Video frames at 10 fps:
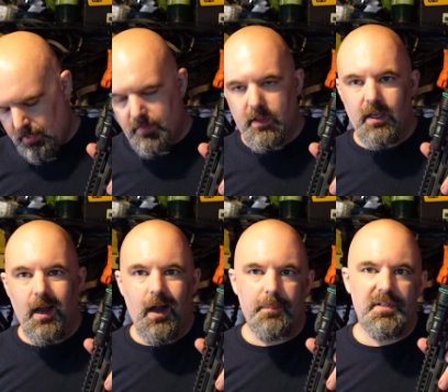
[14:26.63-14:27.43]
the
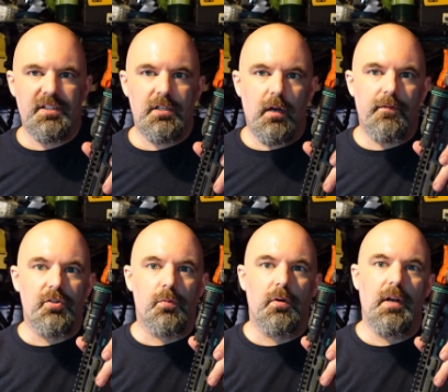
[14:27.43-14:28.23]
optics
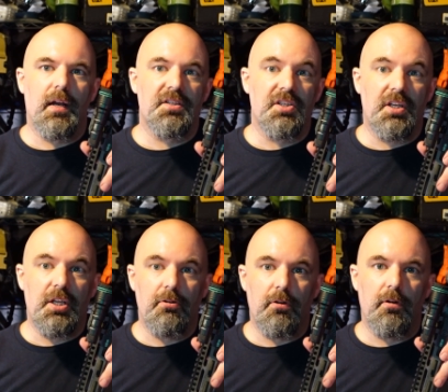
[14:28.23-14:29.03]
covers were not
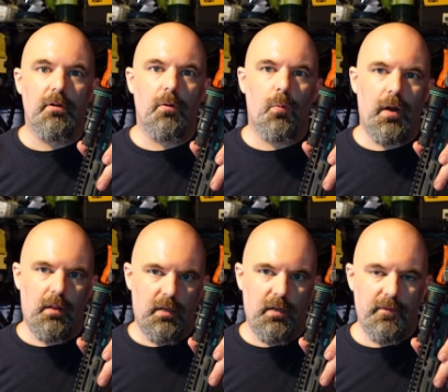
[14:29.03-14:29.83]
secured
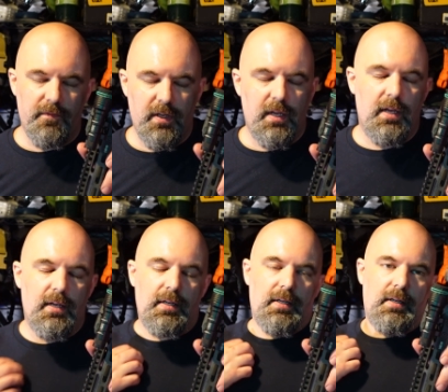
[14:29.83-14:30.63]
well enough.
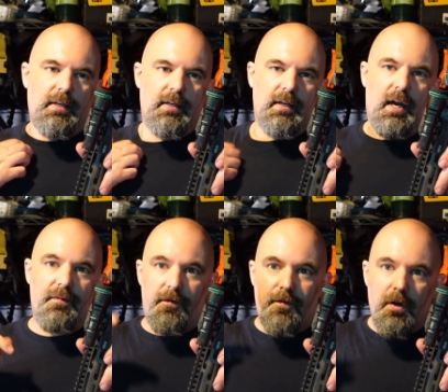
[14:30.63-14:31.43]
I
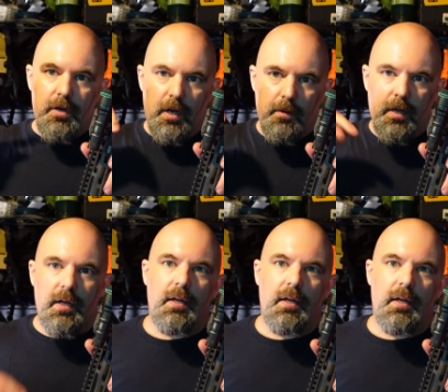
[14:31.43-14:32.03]
have a photo